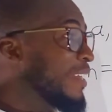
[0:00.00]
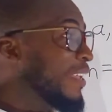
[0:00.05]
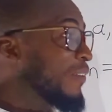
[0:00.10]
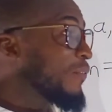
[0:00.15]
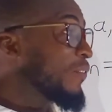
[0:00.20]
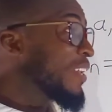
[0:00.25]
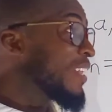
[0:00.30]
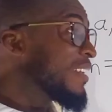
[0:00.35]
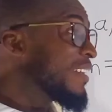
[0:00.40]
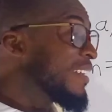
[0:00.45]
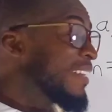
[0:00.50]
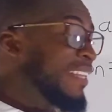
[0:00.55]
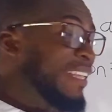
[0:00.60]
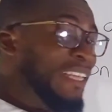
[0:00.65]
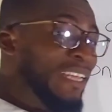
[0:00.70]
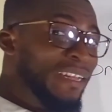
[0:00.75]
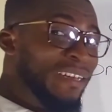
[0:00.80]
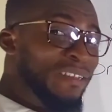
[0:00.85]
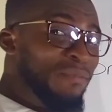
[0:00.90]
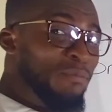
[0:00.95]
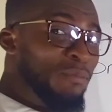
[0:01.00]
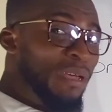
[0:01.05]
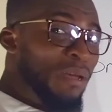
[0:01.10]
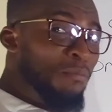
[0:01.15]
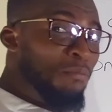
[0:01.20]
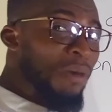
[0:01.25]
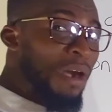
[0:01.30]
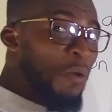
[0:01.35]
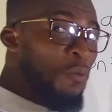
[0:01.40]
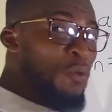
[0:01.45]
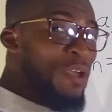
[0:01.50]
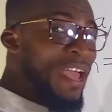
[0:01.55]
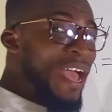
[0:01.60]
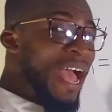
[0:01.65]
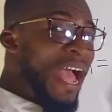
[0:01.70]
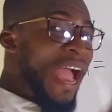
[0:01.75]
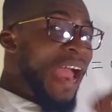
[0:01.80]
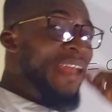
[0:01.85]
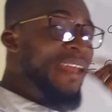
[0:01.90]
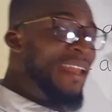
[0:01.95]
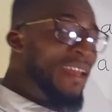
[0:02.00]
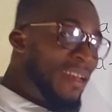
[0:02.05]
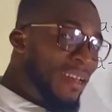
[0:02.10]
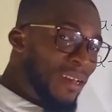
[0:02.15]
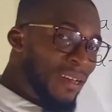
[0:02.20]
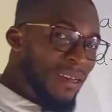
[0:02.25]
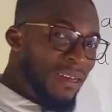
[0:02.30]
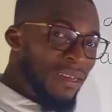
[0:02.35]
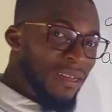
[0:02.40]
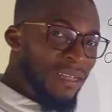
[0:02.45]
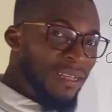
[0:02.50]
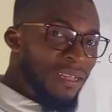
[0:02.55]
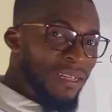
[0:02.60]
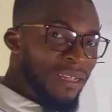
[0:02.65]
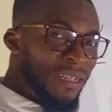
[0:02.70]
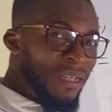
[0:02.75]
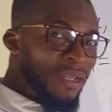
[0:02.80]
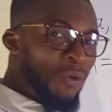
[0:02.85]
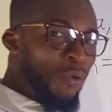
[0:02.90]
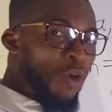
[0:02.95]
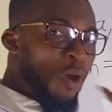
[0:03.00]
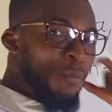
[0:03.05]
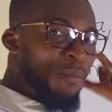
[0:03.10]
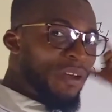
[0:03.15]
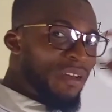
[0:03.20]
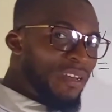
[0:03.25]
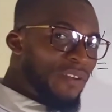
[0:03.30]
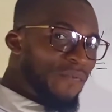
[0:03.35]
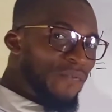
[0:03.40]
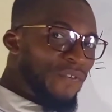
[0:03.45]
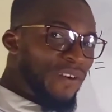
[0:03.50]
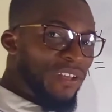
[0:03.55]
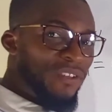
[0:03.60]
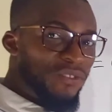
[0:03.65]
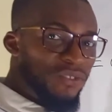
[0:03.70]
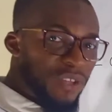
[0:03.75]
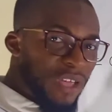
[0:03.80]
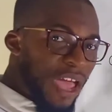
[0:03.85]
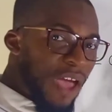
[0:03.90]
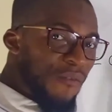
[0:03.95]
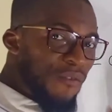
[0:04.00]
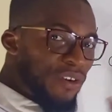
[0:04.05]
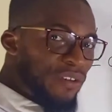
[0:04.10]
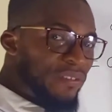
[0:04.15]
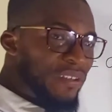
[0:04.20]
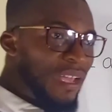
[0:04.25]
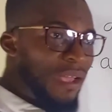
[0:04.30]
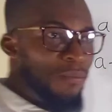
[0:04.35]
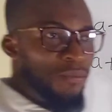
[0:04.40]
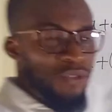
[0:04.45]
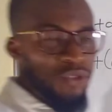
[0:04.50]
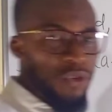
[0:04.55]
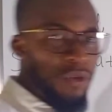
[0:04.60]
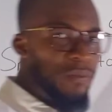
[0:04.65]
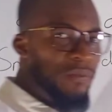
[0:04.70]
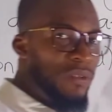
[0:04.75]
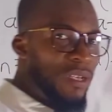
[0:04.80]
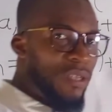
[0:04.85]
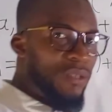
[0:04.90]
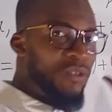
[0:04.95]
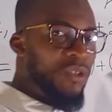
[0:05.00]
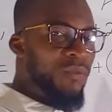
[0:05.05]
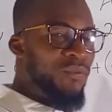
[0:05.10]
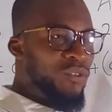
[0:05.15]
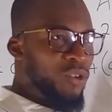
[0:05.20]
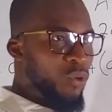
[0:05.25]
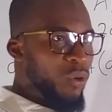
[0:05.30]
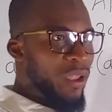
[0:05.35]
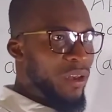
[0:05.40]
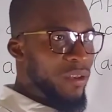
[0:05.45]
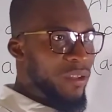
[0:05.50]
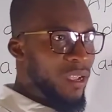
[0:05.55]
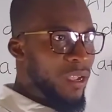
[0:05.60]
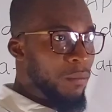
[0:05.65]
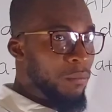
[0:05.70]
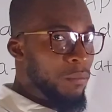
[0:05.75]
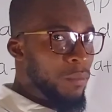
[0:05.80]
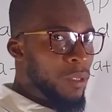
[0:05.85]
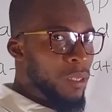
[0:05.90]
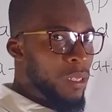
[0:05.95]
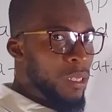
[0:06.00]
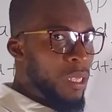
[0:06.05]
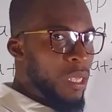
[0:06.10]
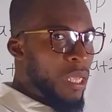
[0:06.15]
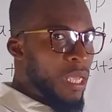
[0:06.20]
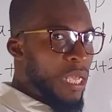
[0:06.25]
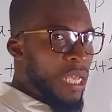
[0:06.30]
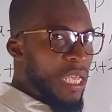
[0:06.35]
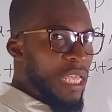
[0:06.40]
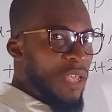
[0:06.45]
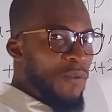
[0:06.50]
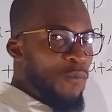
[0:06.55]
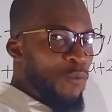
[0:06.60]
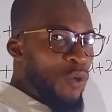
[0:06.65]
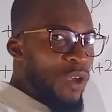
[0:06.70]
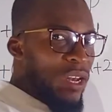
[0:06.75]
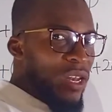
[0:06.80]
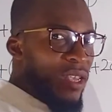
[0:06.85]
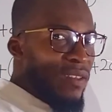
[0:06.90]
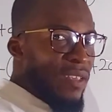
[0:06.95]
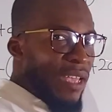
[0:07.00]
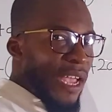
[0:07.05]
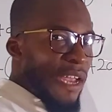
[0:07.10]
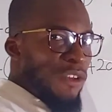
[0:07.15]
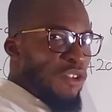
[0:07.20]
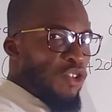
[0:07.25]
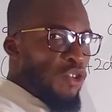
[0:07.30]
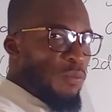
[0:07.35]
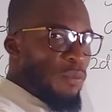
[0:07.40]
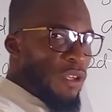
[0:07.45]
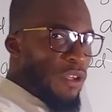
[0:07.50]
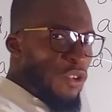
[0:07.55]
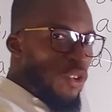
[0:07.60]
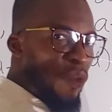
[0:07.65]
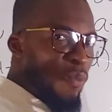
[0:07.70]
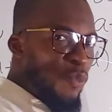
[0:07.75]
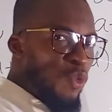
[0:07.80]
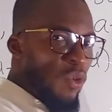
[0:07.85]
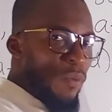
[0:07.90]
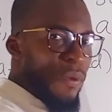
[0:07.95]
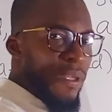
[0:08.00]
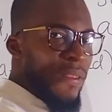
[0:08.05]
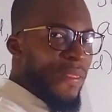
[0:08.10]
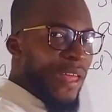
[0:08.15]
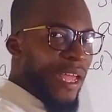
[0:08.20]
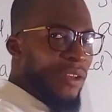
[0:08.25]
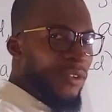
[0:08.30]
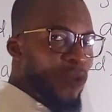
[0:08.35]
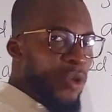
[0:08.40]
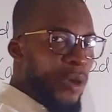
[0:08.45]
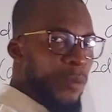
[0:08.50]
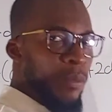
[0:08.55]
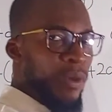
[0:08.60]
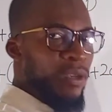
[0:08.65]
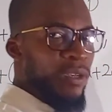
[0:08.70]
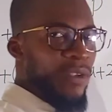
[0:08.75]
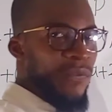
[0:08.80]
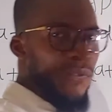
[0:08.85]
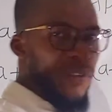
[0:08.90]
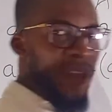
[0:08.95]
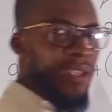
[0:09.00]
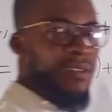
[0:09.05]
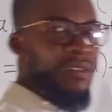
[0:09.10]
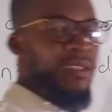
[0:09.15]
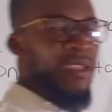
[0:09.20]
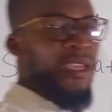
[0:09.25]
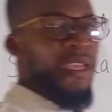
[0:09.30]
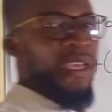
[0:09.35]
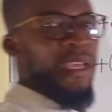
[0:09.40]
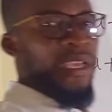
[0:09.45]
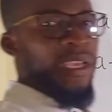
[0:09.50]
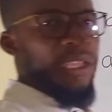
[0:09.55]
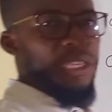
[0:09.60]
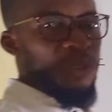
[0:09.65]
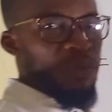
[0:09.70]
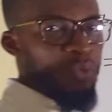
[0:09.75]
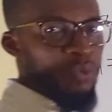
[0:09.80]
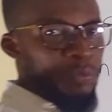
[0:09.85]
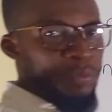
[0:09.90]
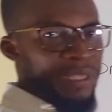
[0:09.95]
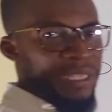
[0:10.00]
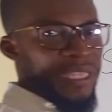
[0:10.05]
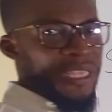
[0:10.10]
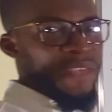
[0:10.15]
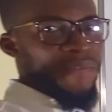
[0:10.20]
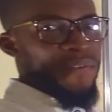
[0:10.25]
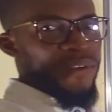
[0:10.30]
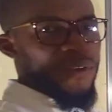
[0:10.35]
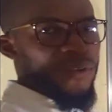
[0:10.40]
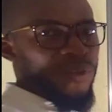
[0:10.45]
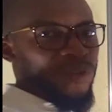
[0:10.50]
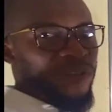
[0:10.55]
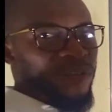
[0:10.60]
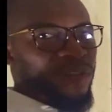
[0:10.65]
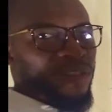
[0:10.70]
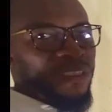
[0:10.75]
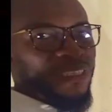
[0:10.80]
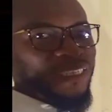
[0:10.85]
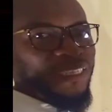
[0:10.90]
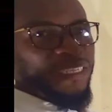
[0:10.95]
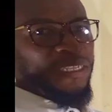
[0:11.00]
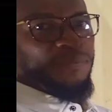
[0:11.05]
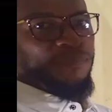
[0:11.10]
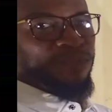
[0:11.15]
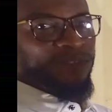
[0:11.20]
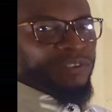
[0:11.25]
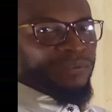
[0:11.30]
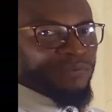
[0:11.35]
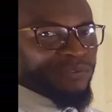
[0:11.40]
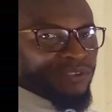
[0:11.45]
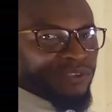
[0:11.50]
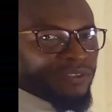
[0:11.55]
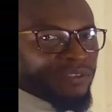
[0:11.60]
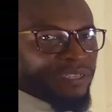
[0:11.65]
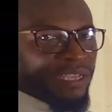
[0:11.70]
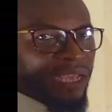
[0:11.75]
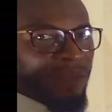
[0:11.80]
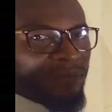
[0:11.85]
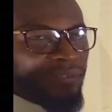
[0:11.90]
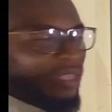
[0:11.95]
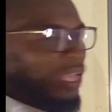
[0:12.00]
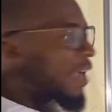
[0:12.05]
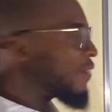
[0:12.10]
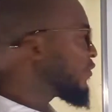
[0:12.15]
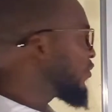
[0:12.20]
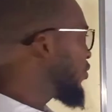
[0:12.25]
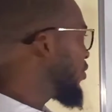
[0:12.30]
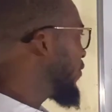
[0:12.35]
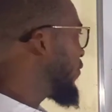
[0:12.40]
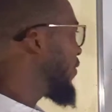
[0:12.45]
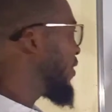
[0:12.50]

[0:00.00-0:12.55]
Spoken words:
Definitely remember, we are adding common difference to every term to obtain subsequent term. If we decide to be removing that common difference, it will be giving us the previous terms after